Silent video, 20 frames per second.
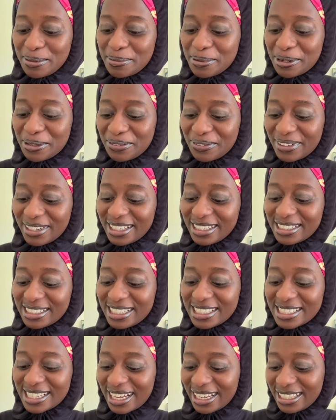perfect
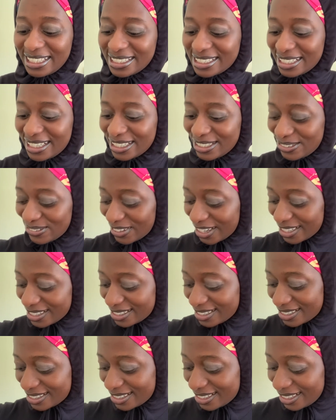because I need to get
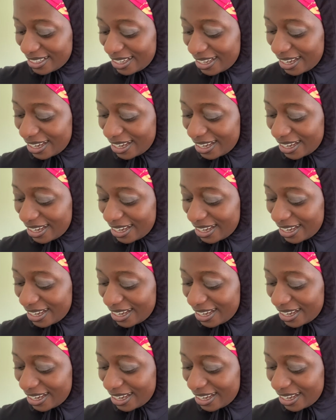dressed